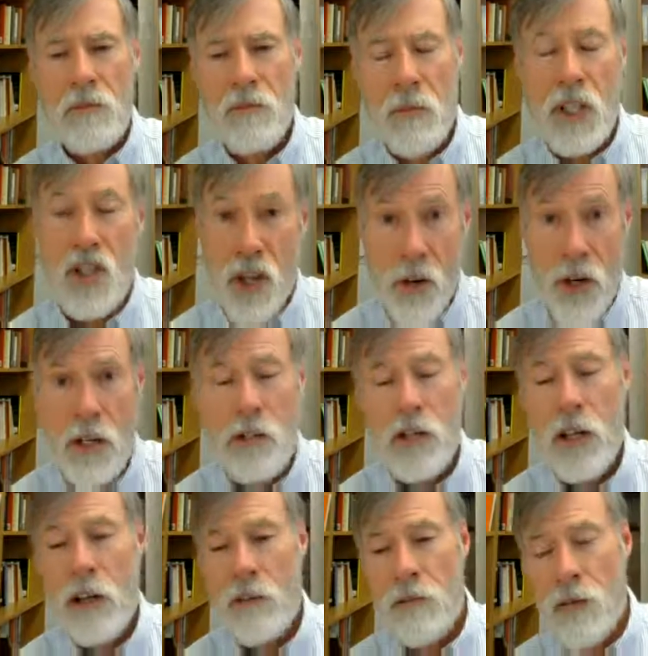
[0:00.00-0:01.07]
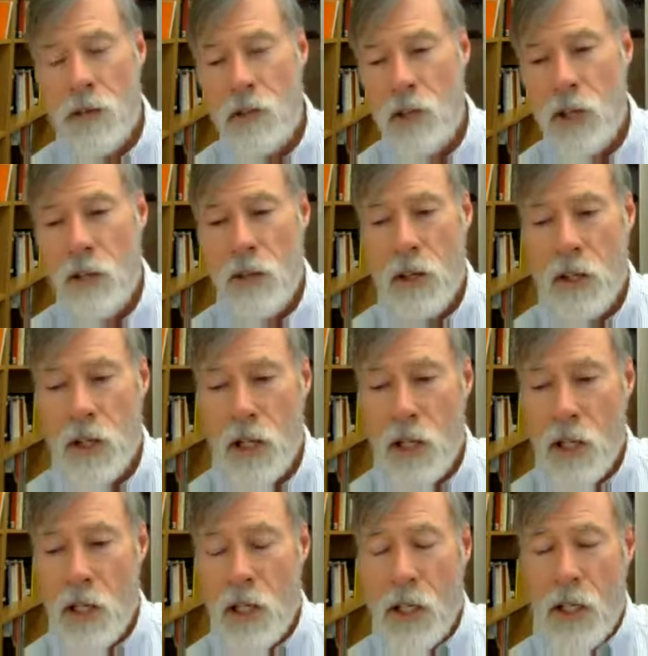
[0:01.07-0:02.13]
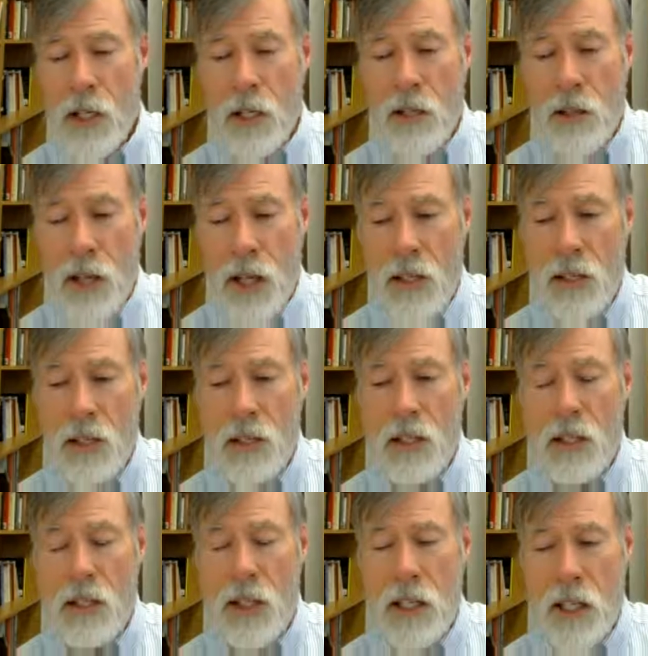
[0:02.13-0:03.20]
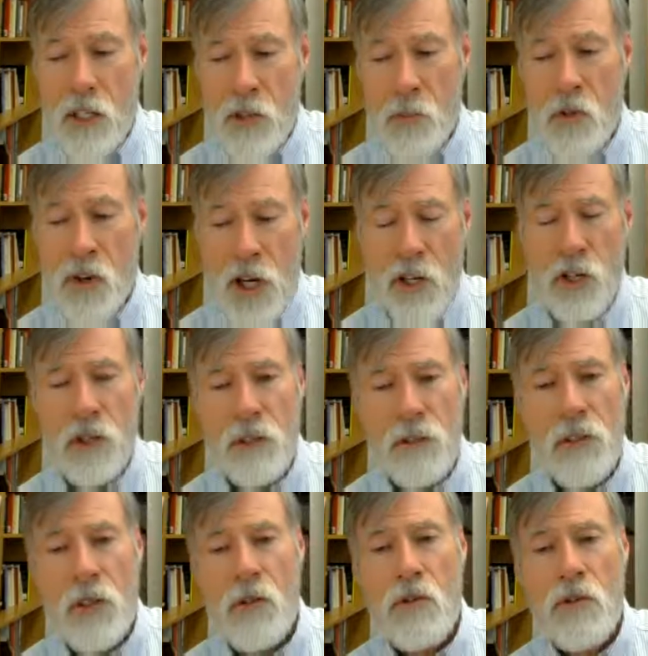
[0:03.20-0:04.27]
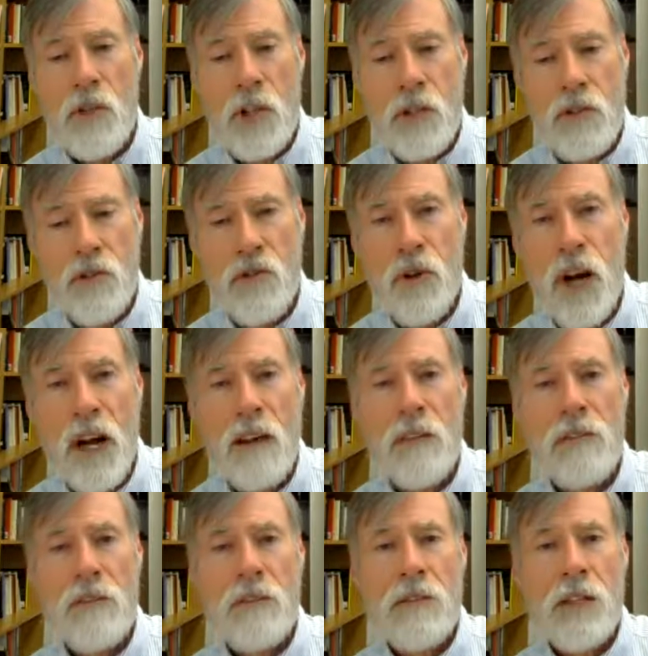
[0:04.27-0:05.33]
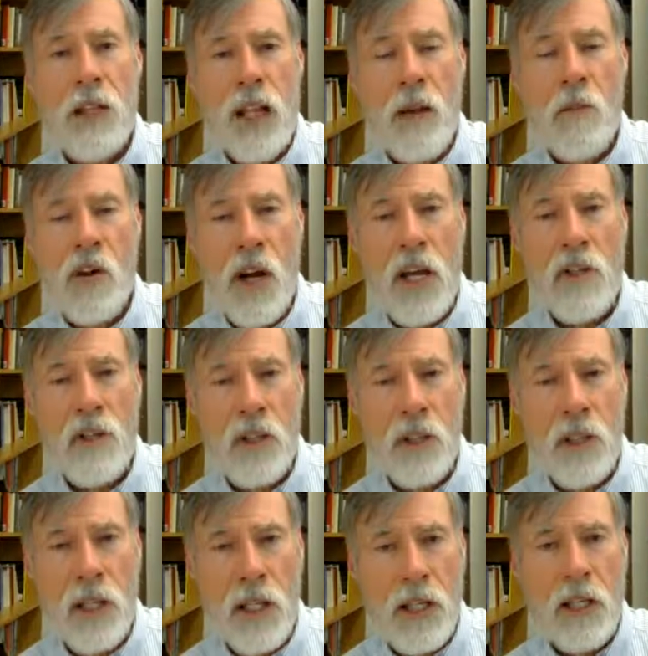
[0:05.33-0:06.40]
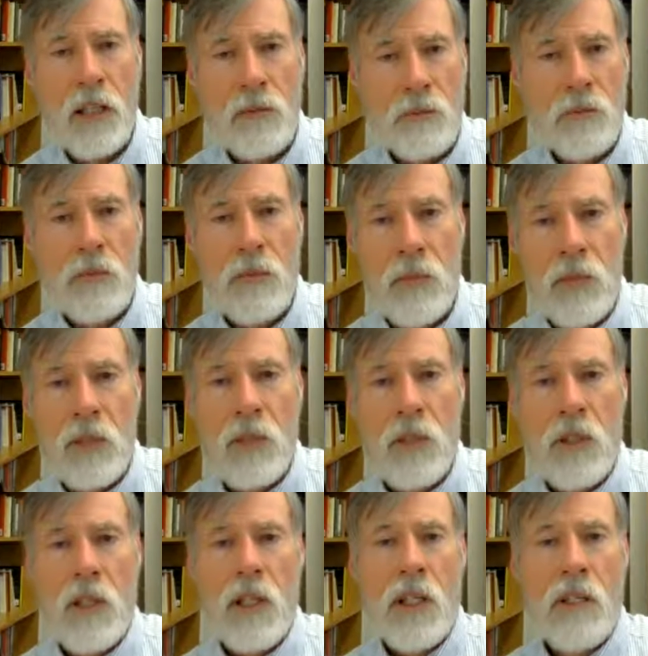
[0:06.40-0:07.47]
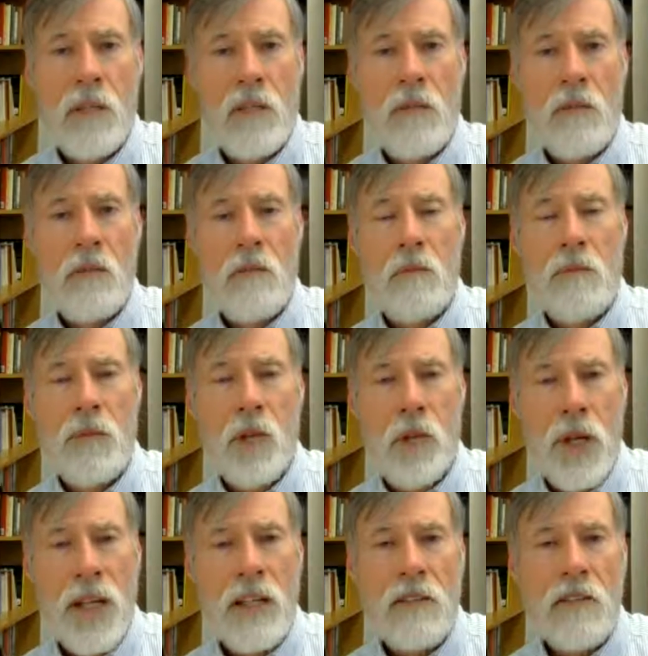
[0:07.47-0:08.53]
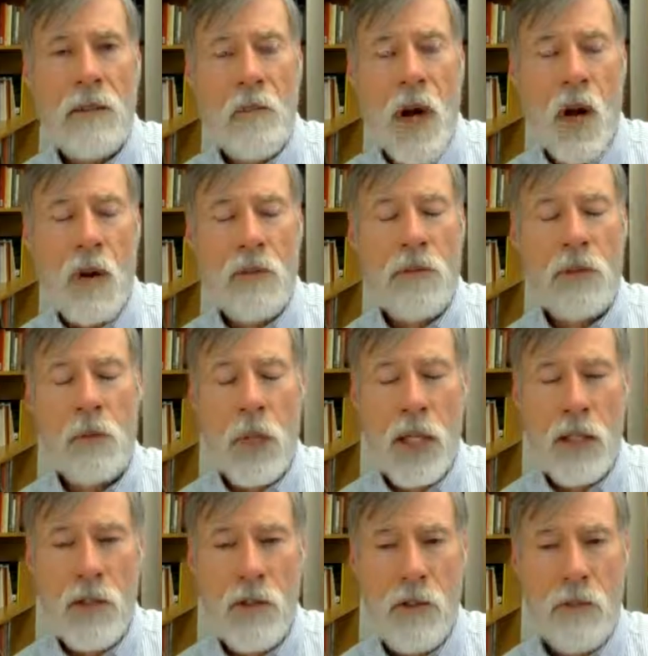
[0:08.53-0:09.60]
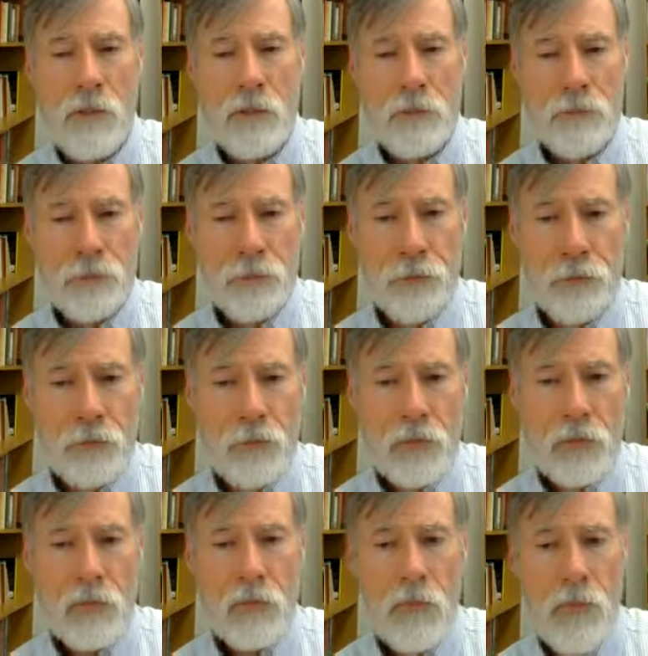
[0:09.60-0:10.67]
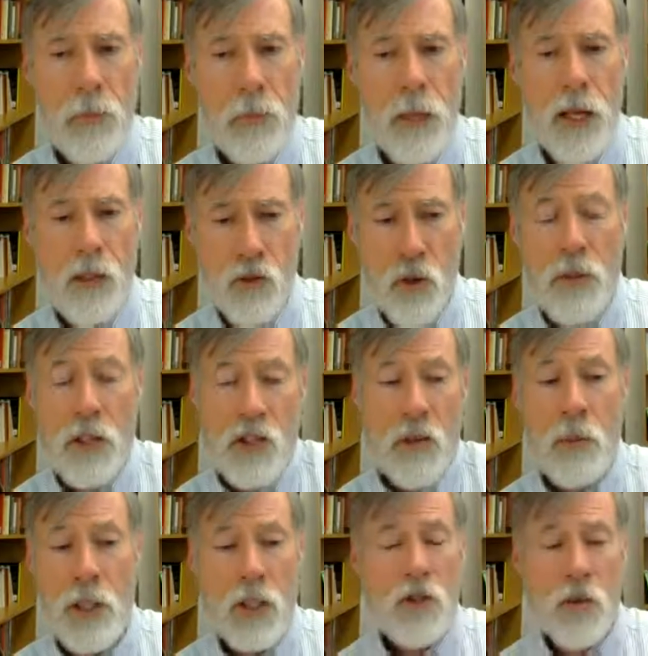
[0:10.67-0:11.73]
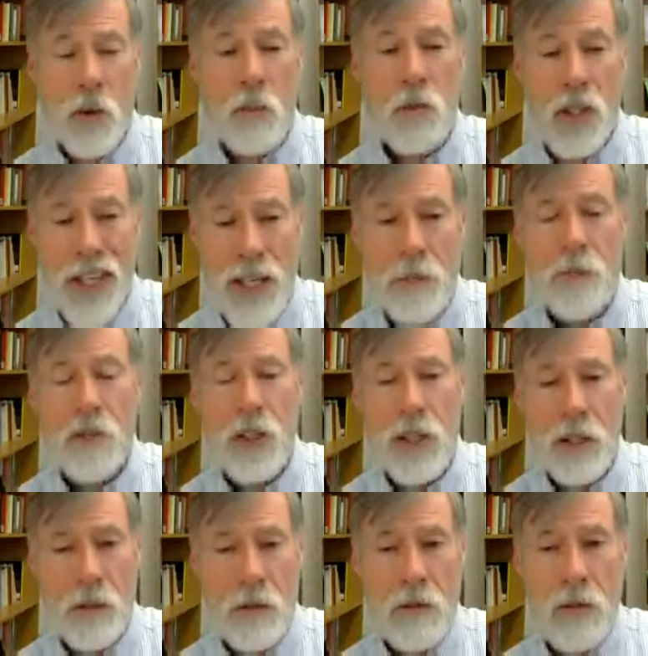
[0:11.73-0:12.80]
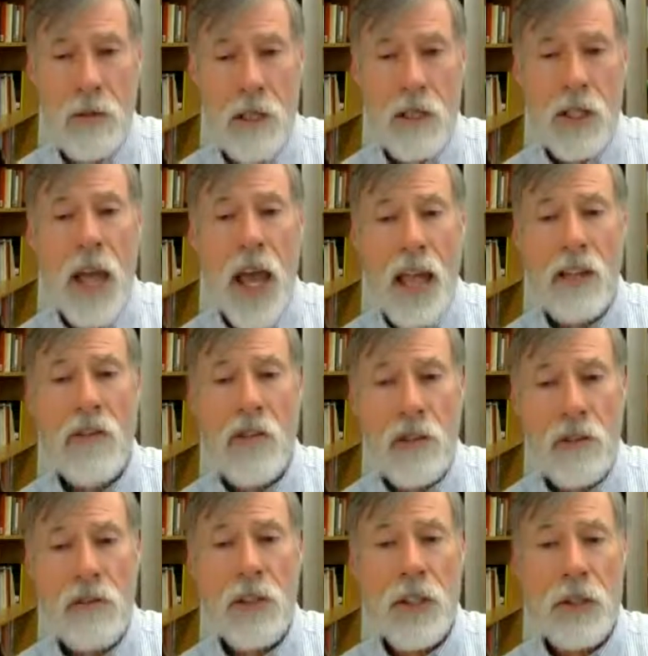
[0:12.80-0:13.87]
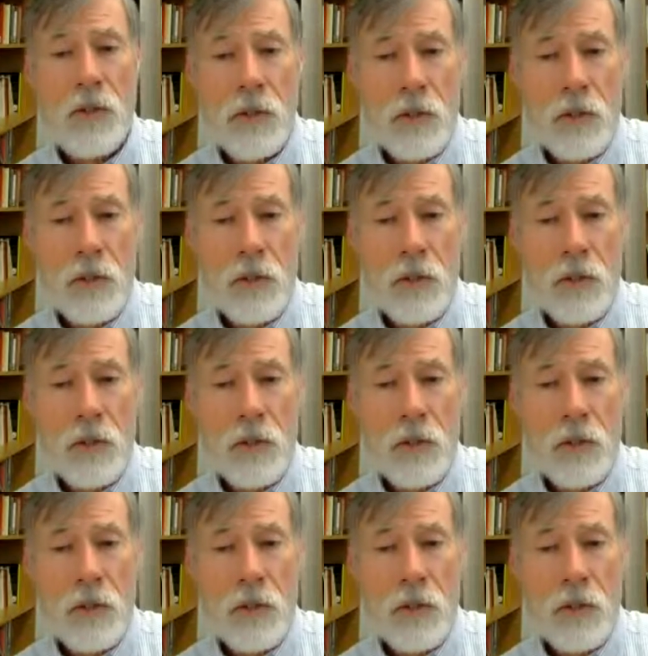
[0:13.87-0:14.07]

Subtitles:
what Jerry had said at first, I think, that the inspiration of use can drive collaboration in creative and powerful ways. And so I think some of these groups keep the ends in view.